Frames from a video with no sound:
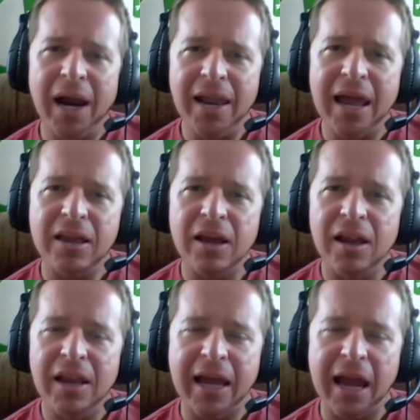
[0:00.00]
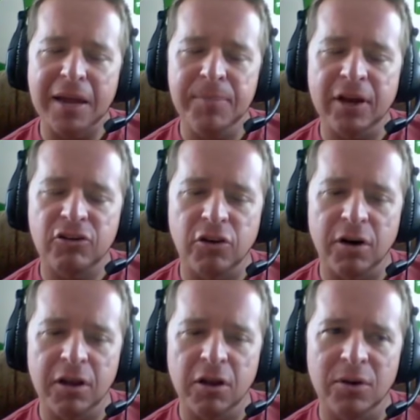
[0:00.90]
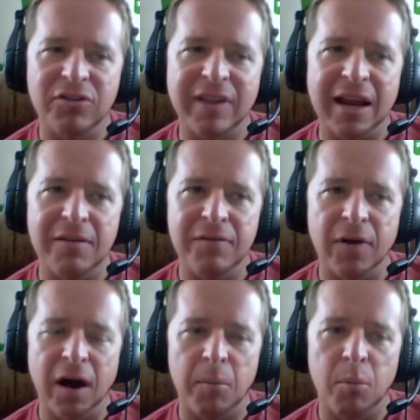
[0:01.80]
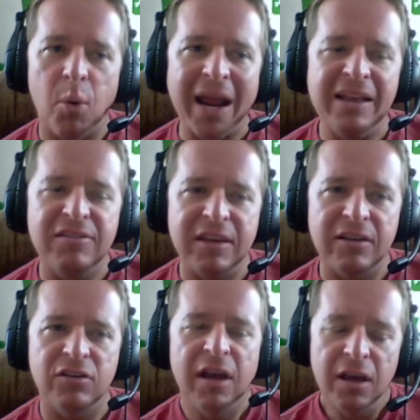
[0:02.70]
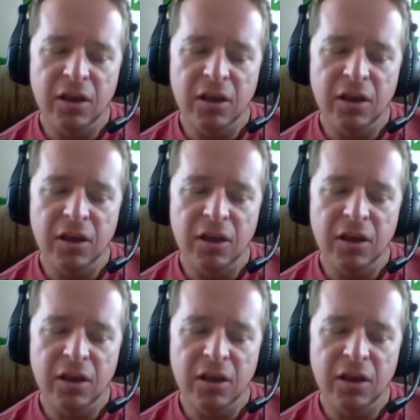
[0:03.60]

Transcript: Yeah. Well, like I can picture, instead of racing,